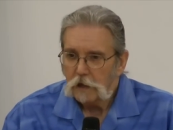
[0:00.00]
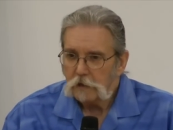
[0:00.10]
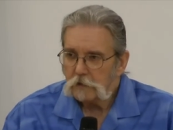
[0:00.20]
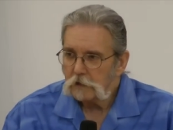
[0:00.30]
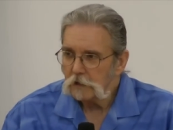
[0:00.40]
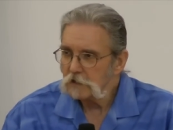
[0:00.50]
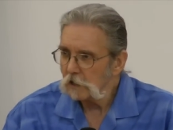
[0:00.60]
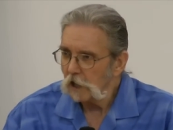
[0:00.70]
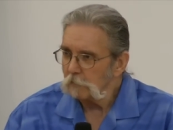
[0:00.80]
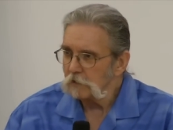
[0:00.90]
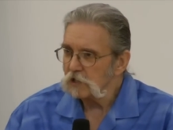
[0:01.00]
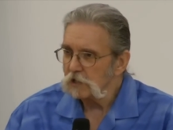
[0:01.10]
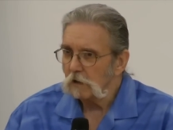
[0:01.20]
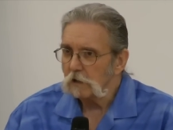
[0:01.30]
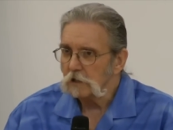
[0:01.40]
And then they stopped and
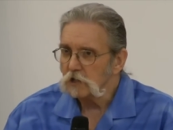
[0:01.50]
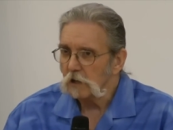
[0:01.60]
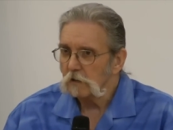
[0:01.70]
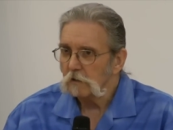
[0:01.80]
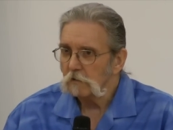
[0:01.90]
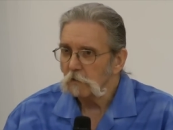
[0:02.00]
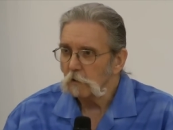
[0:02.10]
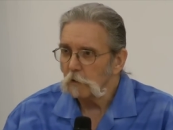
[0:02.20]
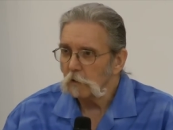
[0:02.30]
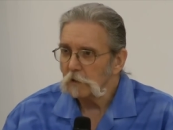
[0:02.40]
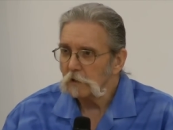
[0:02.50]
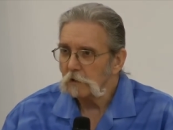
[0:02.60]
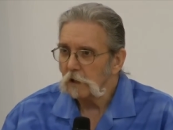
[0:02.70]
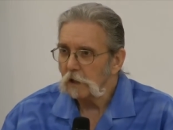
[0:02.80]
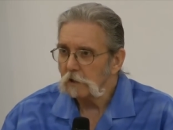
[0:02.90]
stared at each other for a moment,
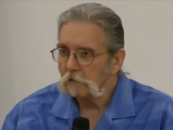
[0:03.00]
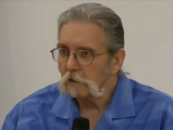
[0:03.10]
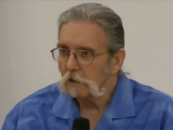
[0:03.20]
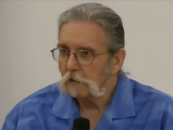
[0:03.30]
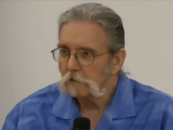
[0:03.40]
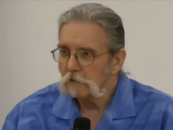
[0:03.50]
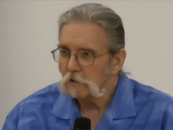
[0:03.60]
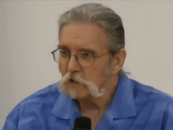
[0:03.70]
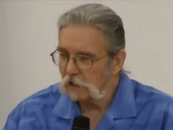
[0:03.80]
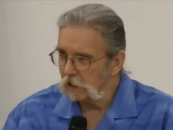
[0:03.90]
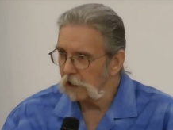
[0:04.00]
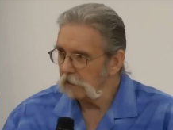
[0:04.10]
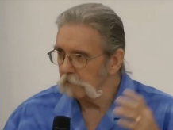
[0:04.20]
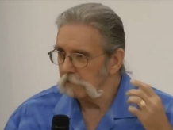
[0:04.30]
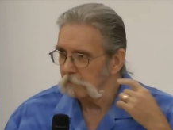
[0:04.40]
and she
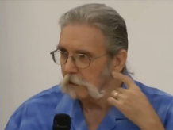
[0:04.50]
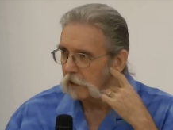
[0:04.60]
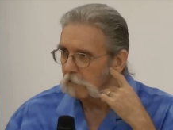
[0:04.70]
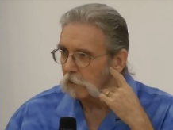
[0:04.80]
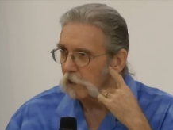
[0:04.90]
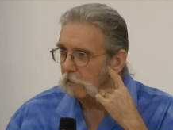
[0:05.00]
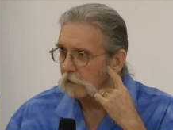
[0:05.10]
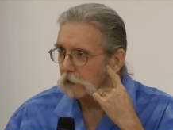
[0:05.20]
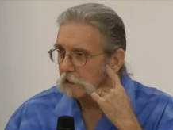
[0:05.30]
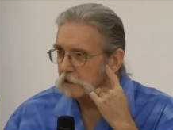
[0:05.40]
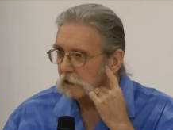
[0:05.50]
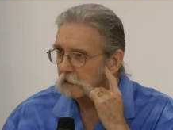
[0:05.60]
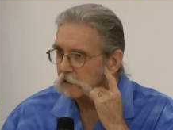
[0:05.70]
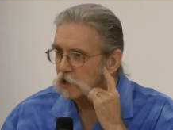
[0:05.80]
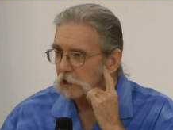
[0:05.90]
didn't have her hearing aids
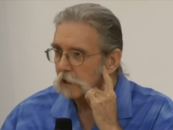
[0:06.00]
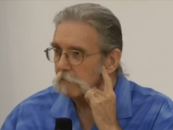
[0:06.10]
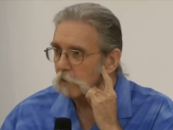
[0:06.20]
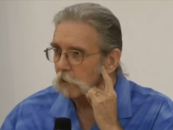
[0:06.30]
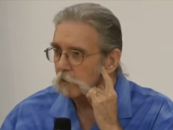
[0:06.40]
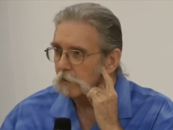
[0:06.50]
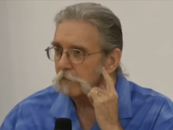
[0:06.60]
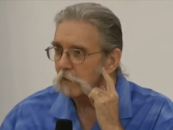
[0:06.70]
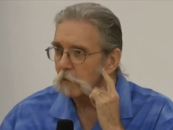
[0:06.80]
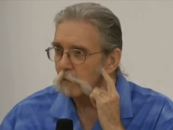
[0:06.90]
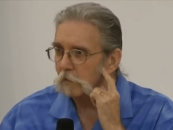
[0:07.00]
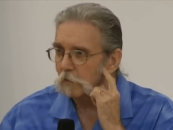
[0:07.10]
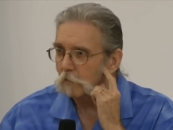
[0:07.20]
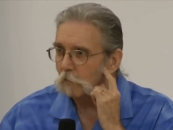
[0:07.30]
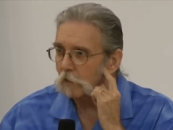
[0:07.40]
in, and she had never heard the phone
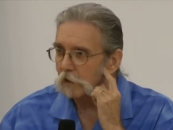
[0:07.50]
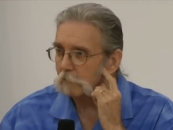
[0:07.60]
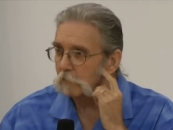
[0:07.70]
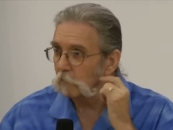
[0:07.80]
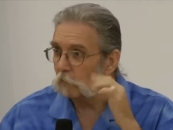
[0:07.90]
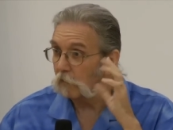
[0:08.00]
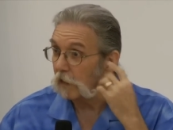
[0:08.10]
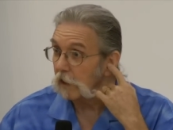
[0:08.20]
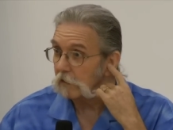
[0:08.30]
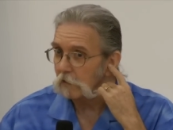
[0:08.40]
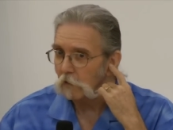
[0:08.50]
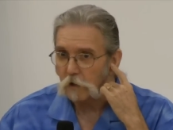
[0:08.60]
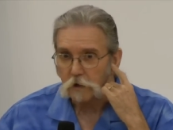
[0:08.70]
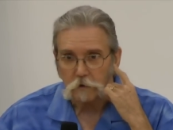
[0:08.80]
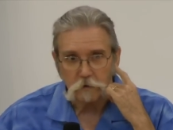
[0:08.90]
ring without
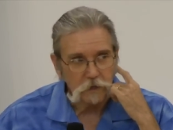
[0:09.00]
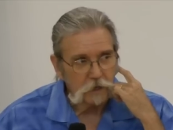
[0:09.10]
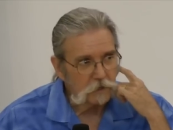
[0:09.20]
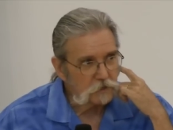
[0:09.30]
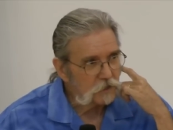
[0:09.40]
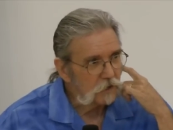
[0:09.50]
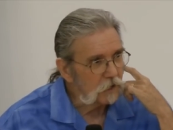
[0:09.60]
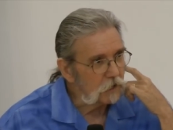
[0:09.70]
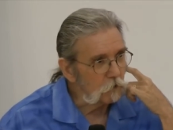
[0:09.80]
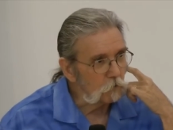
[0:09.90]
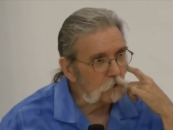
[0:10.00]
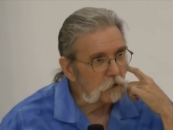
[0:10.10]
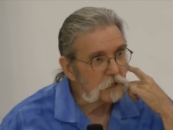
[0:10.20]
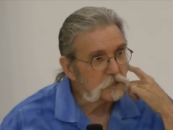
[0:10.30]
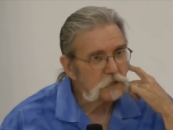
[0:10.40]
her hearing aids, and they
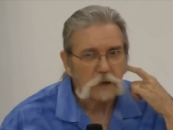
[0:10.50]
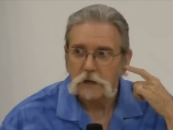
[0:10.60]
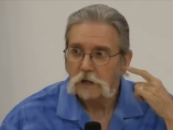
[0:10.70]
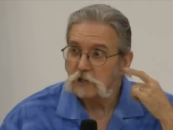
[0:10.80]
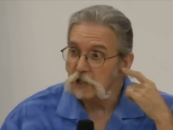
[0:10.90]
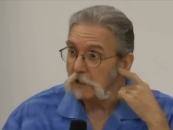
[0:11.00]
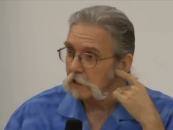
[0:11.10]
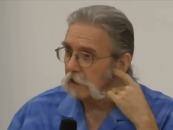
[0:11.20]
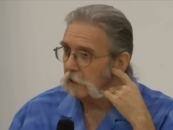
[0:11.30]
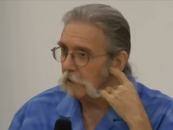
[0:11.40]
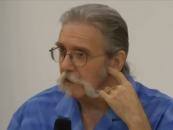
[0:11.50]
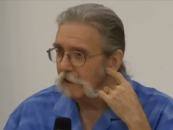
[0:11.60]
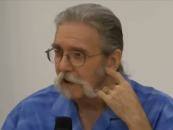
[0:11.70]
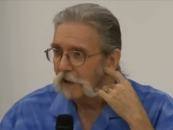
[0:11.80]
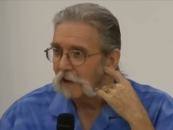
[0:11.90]
realized she can hear.
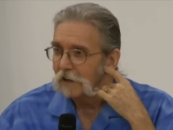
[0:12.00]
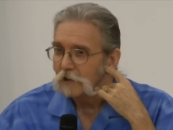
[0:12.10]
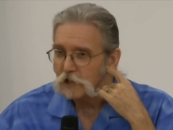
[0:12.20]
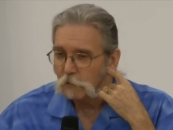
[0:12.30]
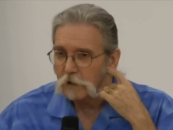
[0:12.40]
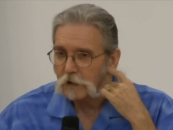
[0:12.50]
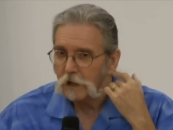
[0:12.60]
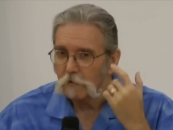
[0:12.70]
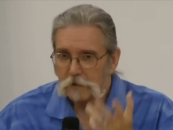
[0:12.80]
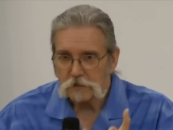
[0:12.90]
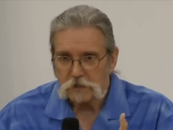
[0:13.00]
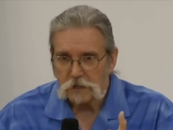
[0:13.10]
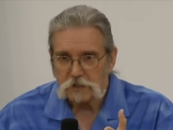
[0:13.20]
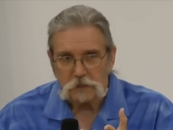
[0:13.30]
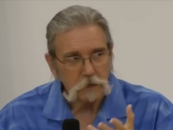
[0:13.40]
She went and had her ears
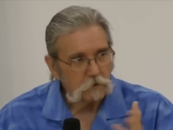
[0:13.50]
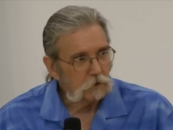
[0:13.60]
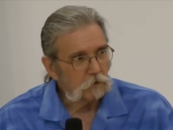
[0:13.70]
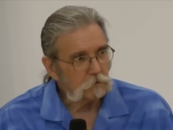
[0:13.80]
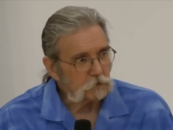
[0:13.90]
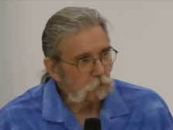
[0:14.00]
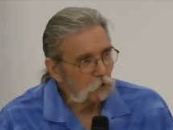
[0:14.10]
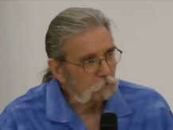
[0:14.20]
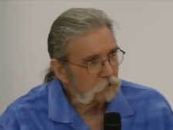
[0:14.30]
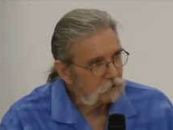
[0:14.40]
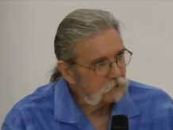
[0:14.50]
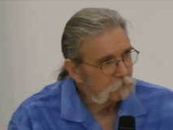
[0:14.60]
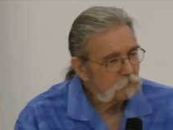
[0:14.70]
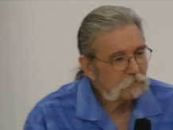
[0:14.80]
tested, and her hearing was perfect.